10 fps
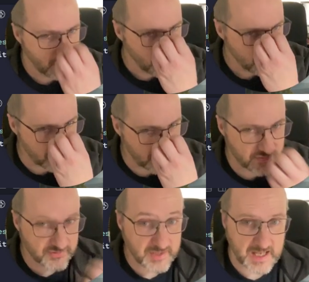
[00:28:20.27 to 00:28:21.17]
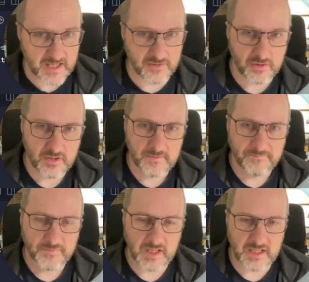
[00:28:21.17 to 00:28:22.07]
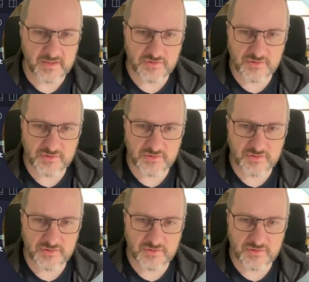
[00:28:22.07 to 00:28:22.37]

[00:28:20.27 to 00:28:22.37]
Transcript: but instead it's